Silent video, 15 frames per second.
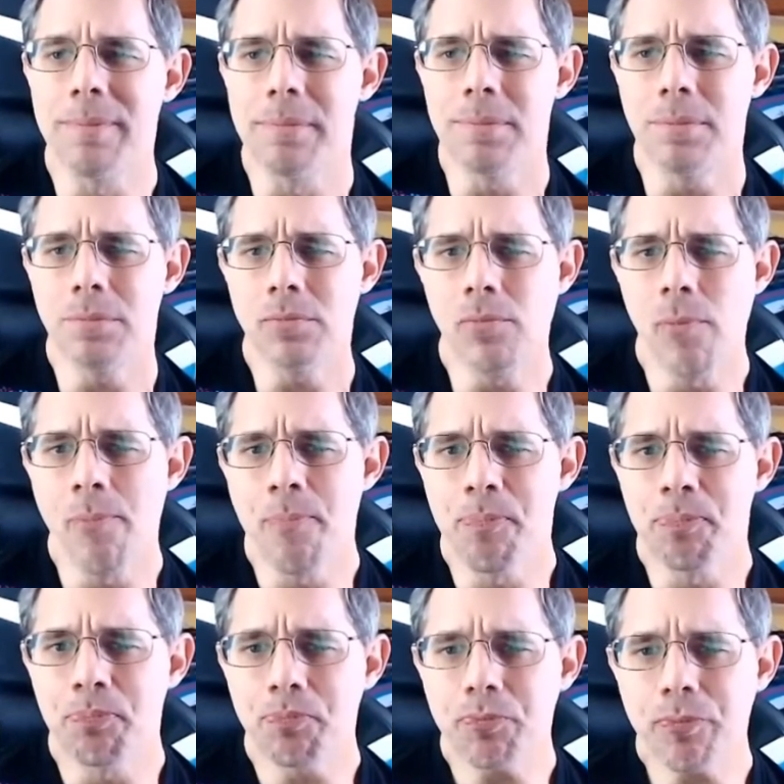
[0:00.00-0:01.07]
Mm.
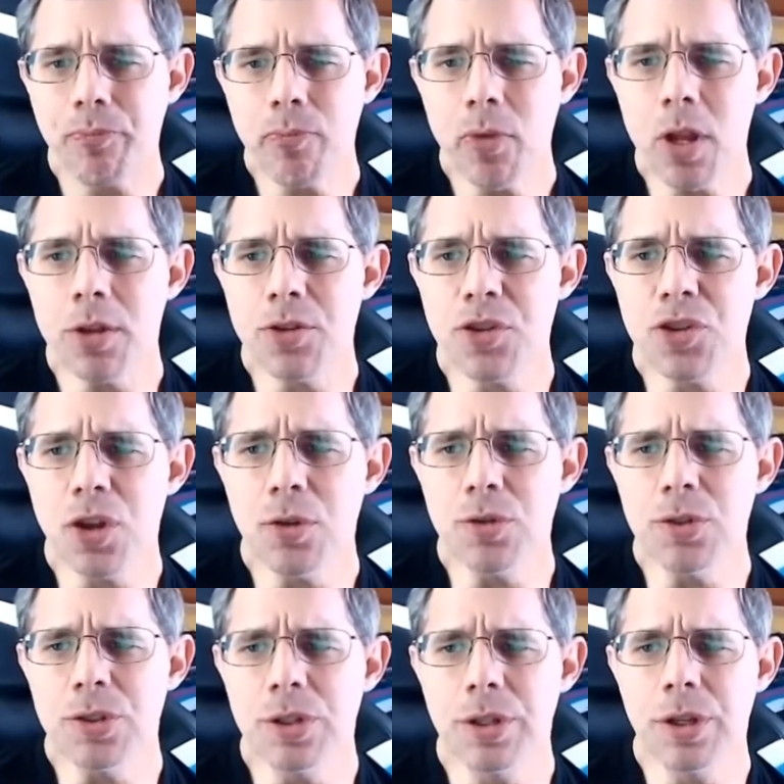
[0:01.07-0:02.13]
Salt
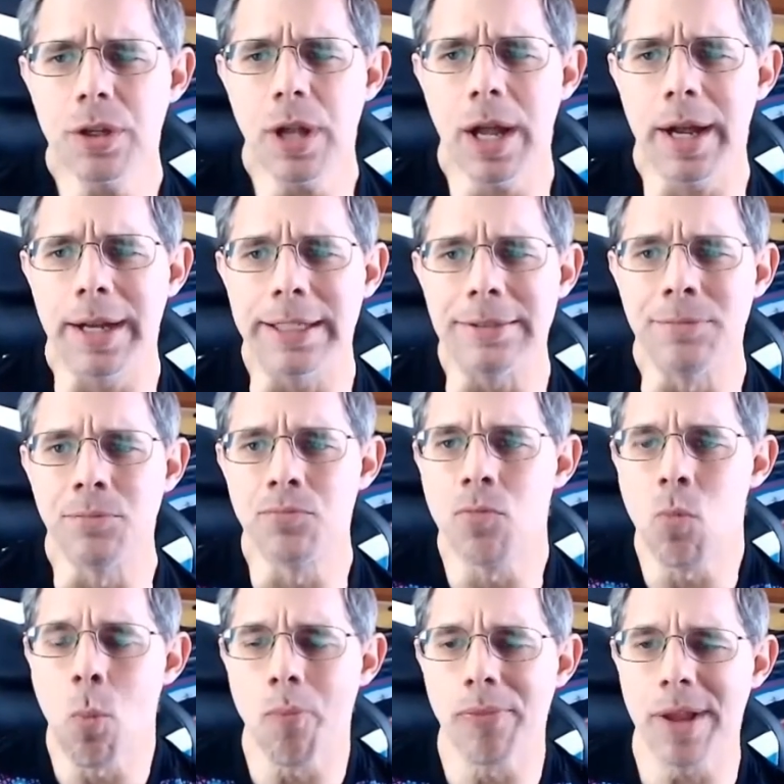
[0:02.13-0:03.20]
is a little high,
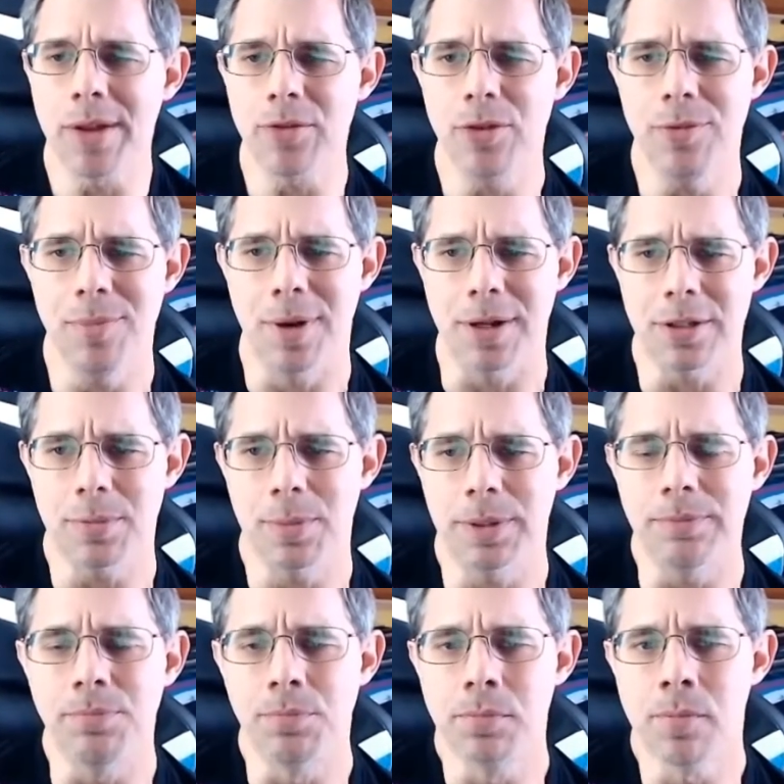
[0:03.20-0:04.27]
not too much, but
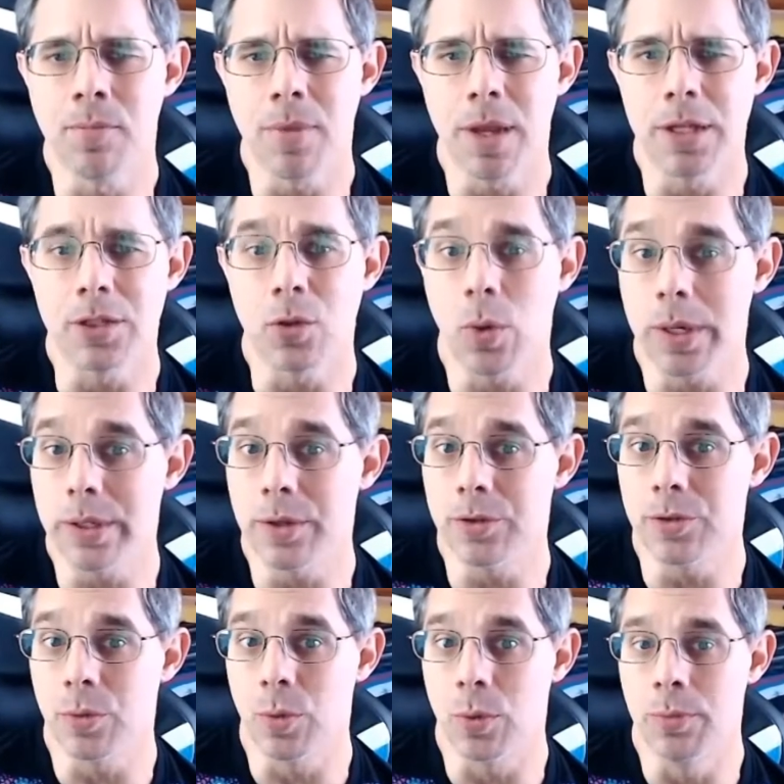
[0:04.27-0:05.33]
it's quite
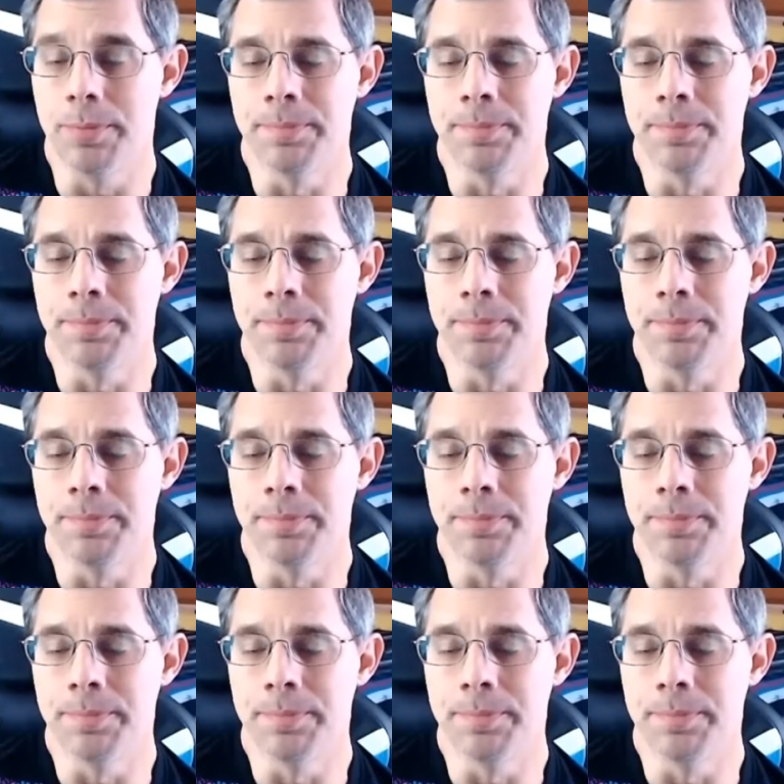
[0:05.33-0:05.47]
noticeable.